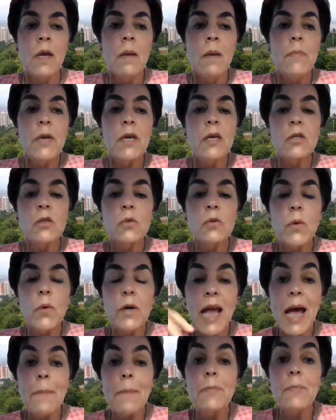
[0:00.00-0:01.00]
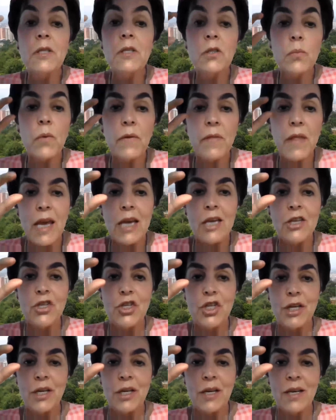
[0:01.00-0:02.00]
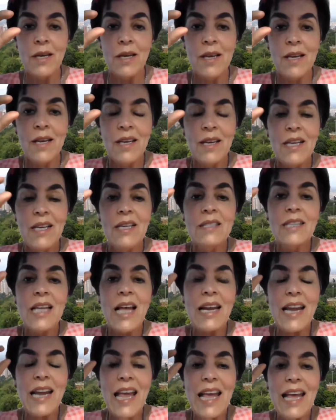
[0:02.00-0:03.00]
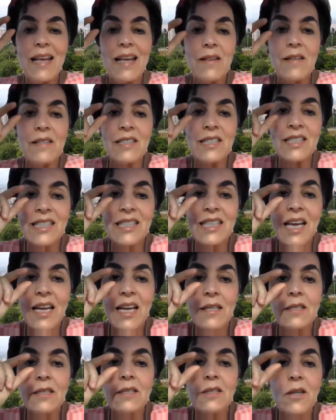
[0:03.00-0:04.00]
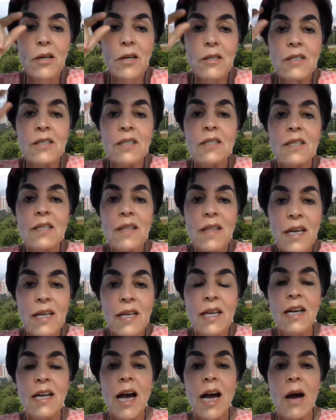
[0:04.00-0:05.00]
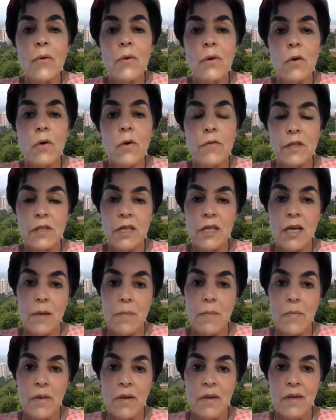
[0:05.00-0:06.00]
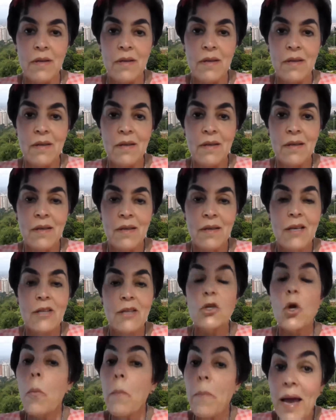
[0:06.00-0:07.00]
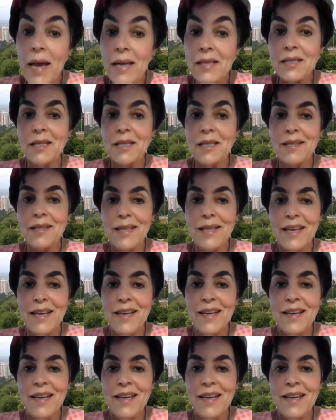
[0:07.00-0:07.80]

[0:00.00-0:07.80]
Because what happens with aging is that skin starts thinning out over time. So basically,